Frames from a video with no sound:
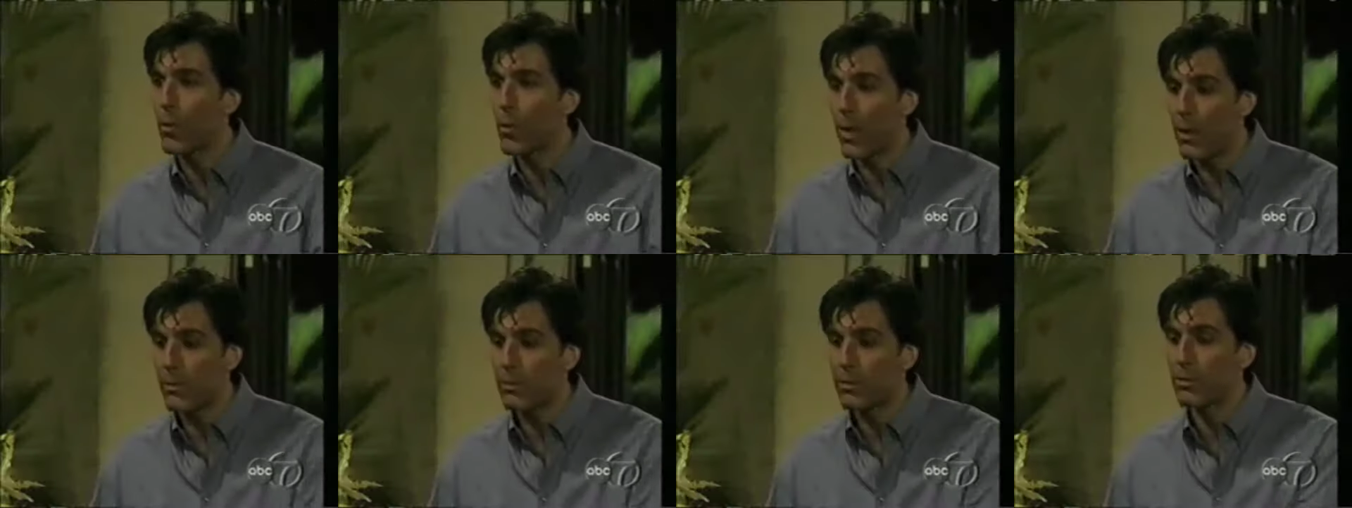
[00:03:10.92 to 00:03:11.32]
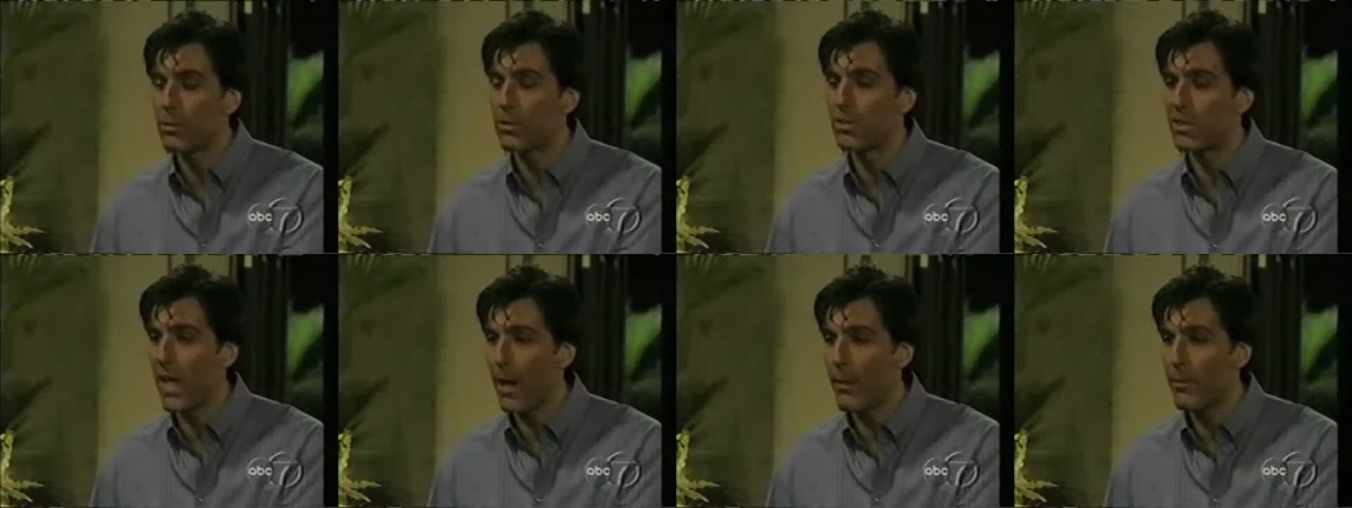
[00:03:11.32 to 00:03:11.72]
we were able to
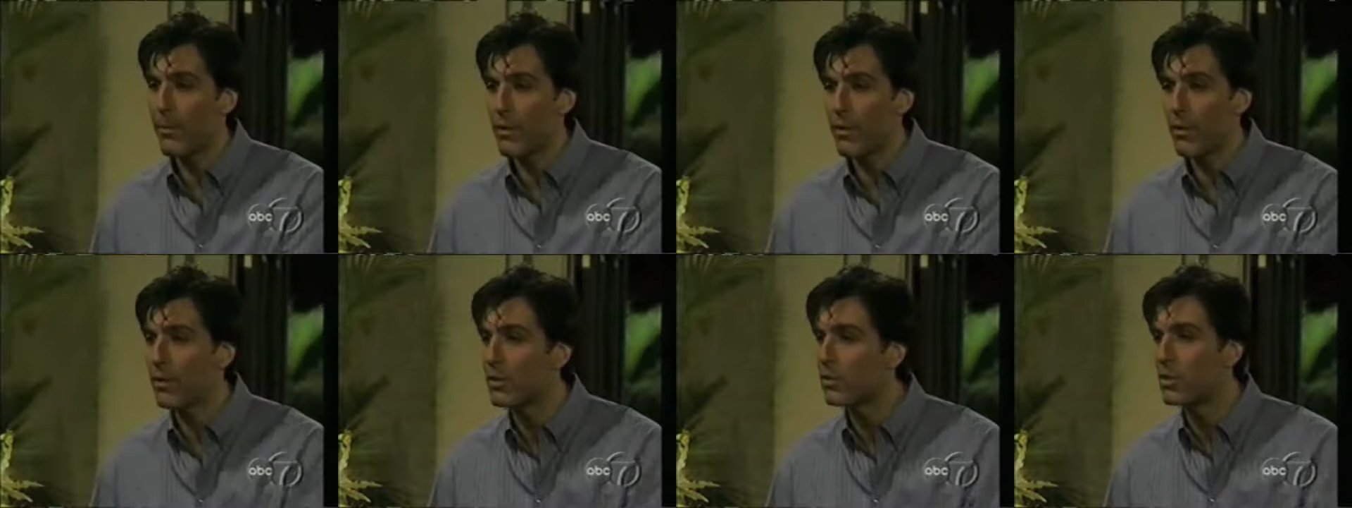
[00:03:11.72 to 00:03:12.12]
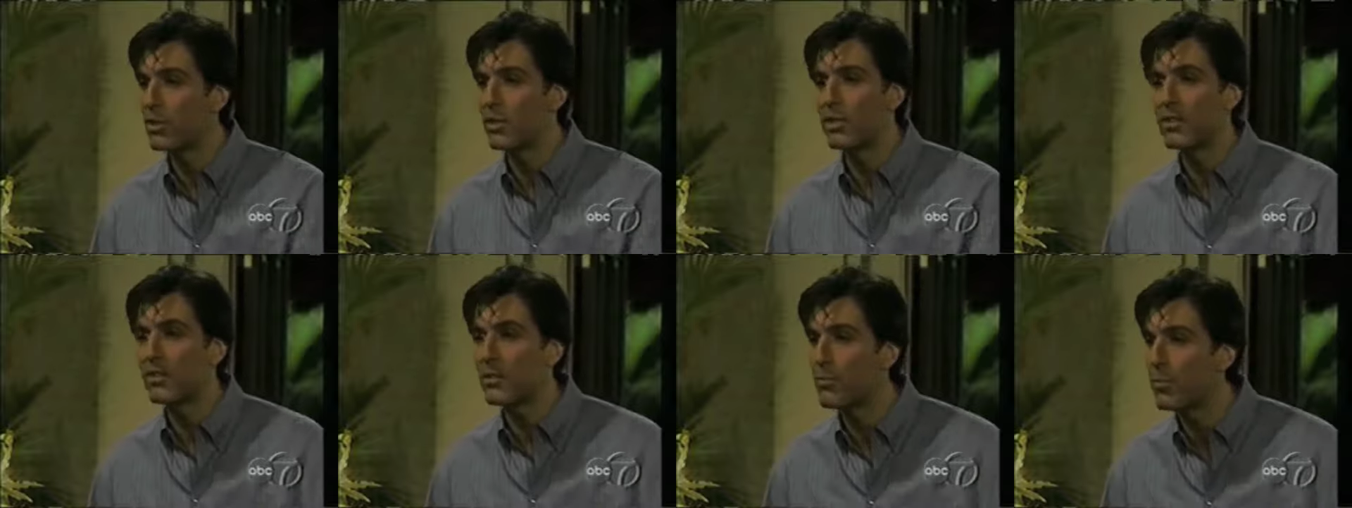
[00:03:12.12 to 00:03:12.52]
examine her, she
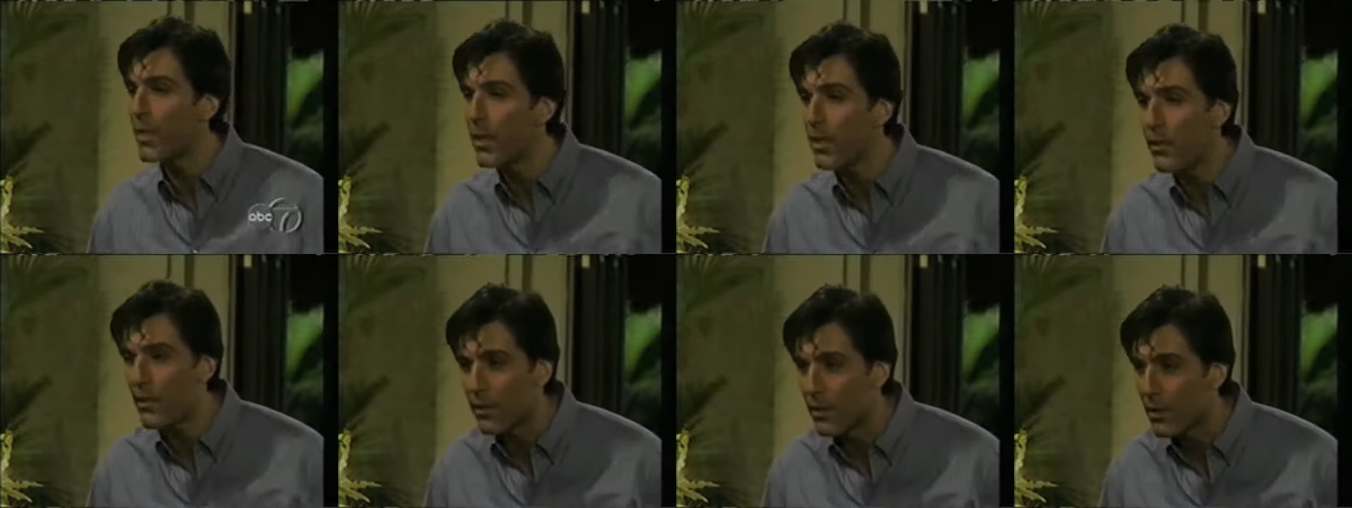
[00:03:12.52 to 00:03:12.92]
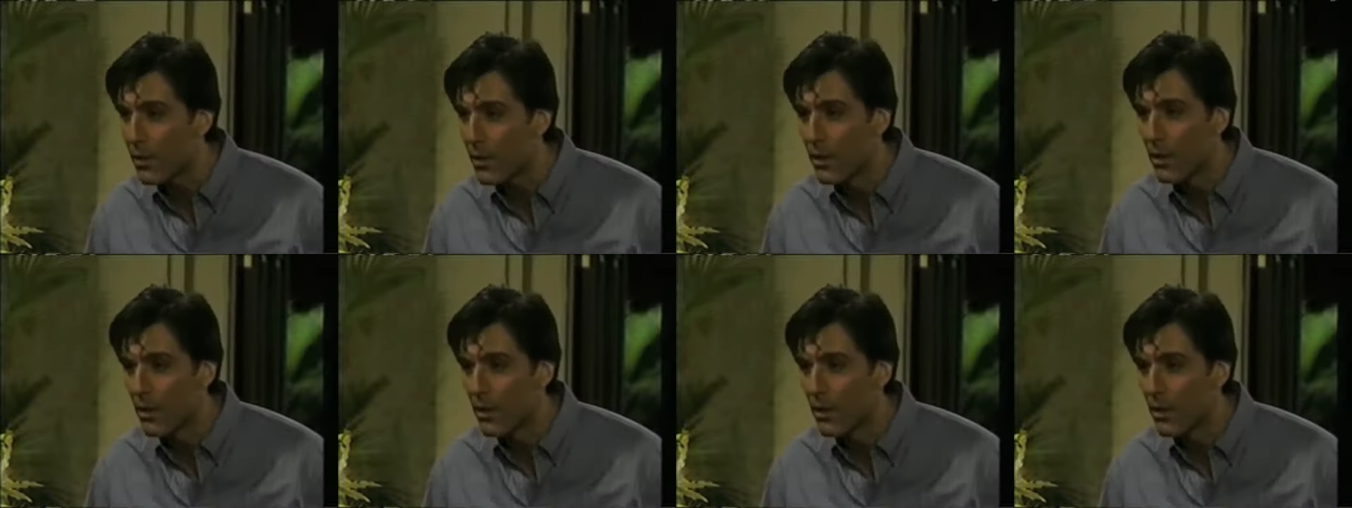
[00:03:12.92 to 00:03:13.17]
disappeared.